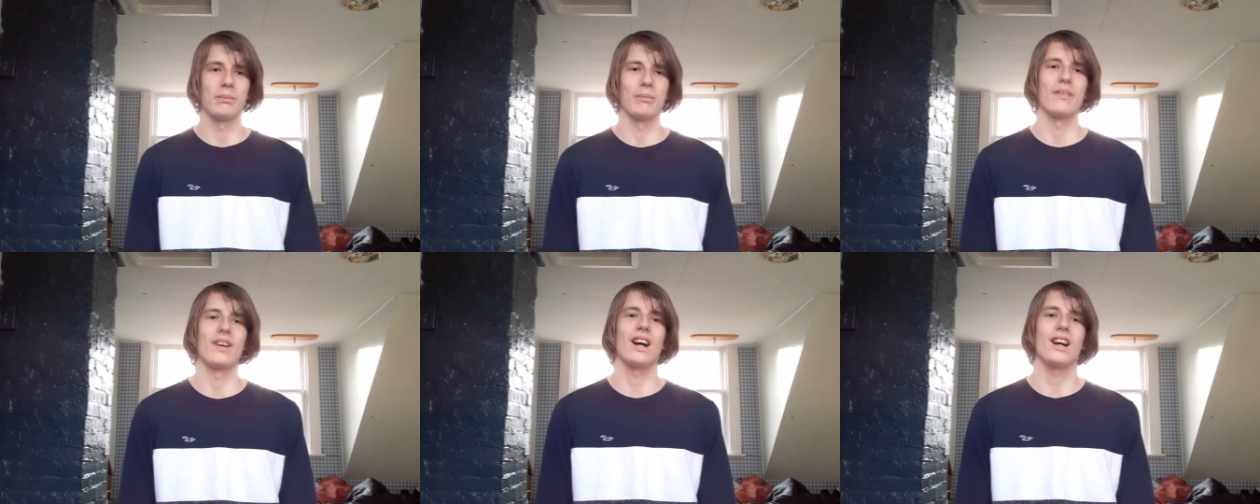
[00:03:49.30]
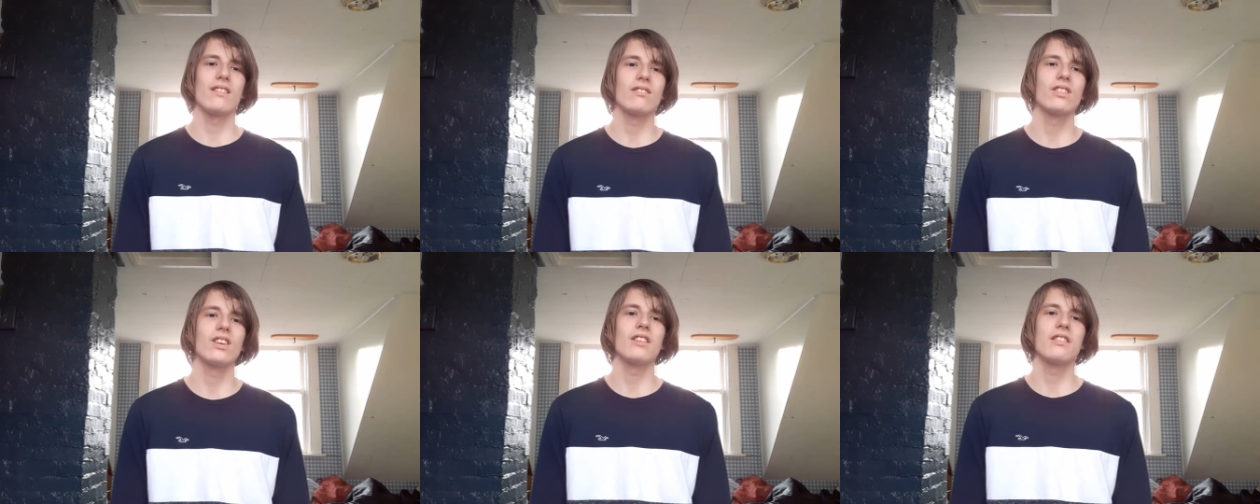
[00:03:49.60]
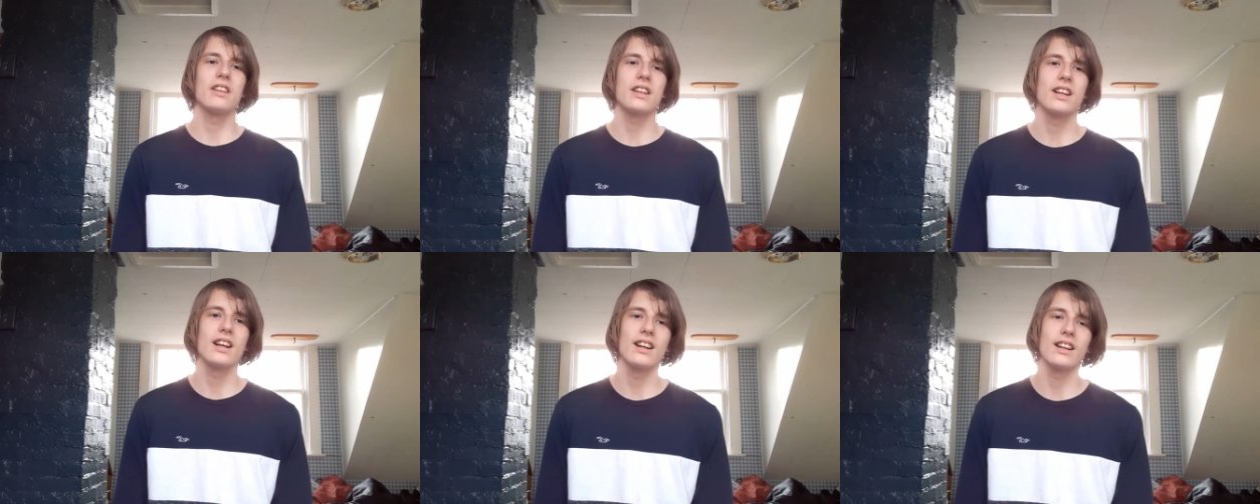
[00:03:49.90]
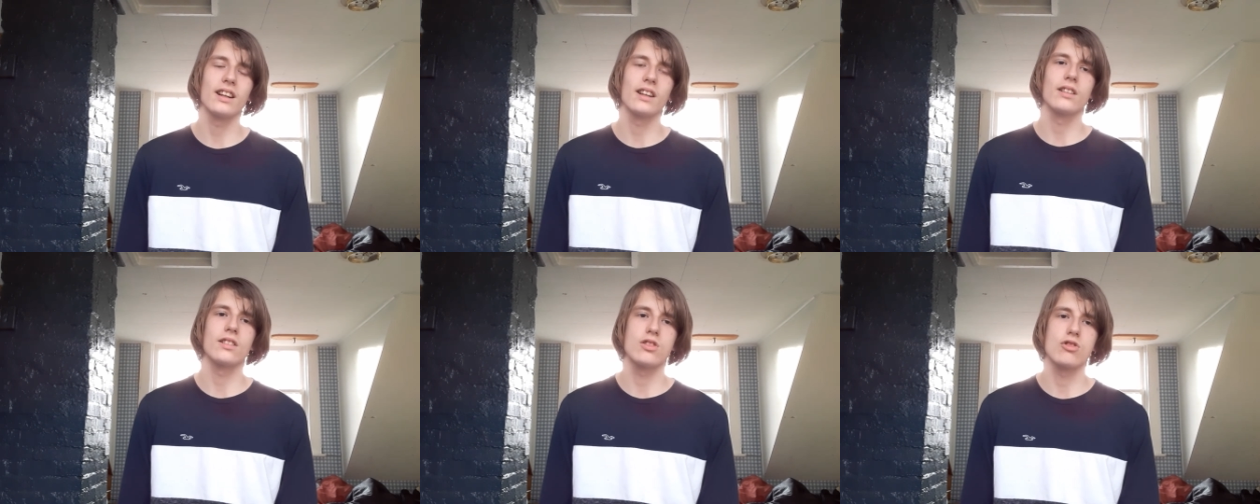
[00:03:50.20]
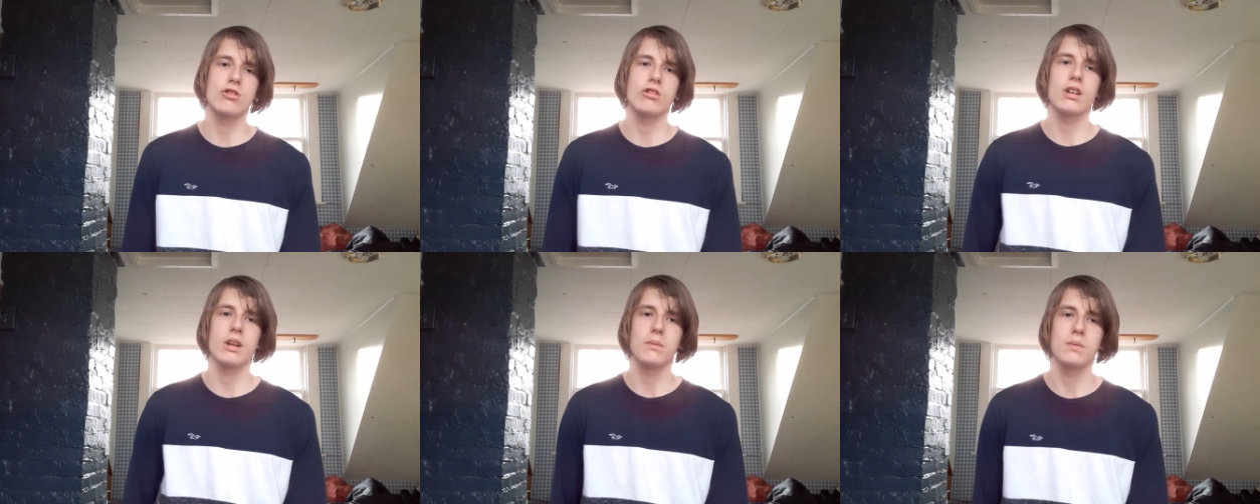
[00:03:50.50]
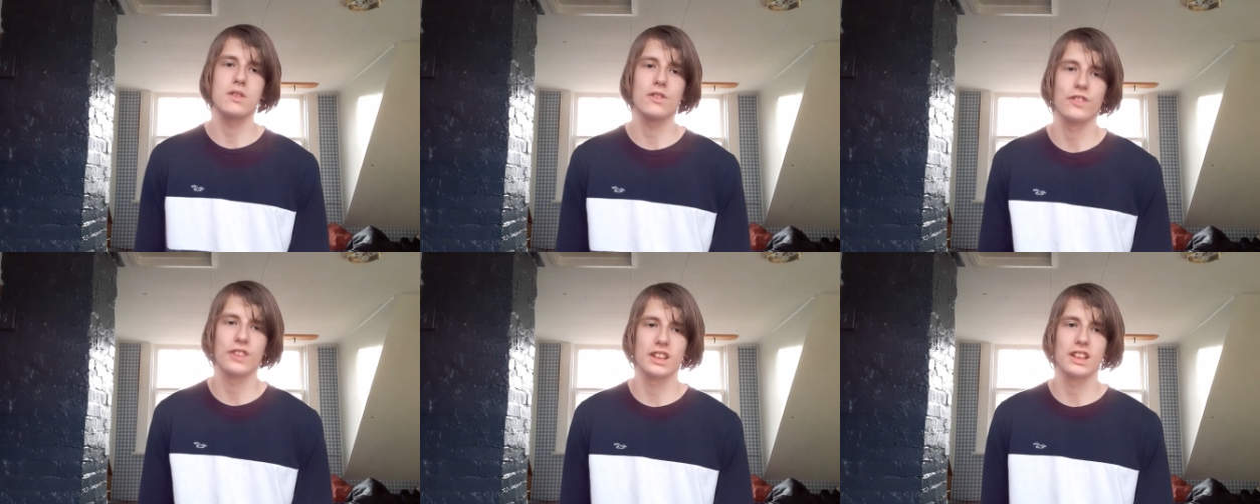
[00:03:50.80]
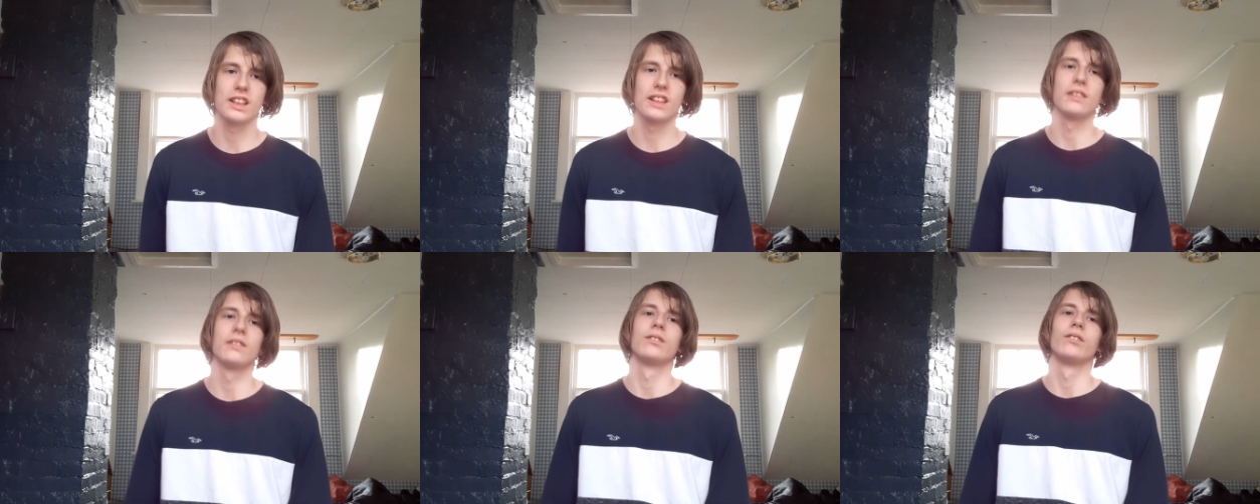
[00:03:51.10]
I really got good dreams for
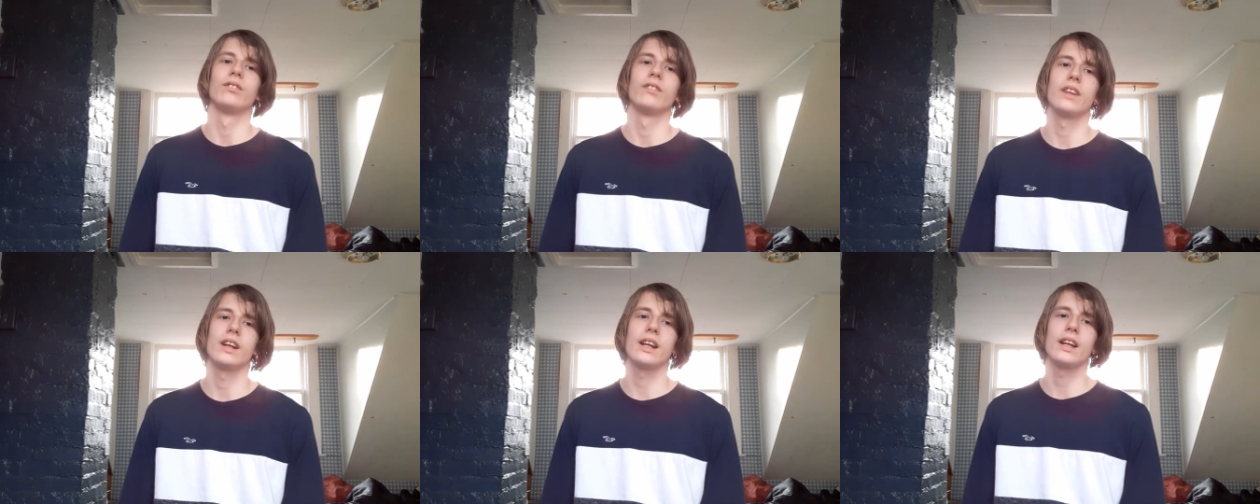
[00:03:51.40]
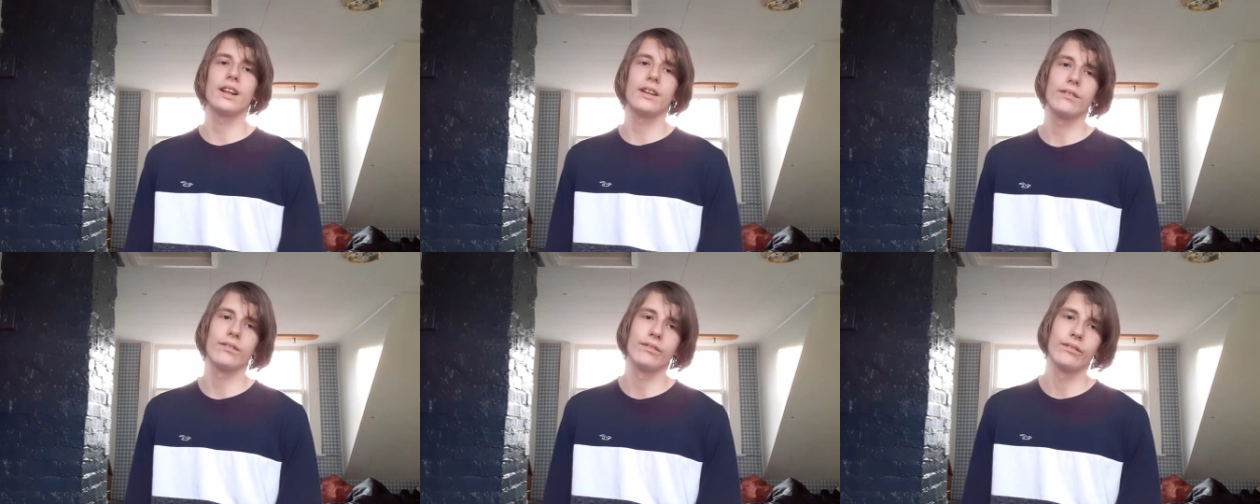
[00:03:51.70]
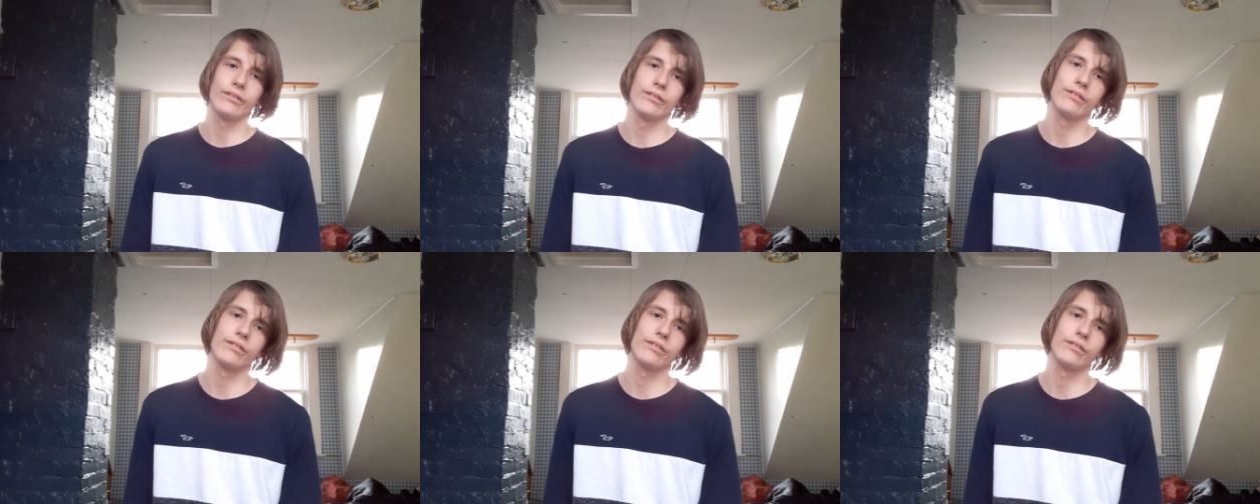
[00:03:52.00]
her, and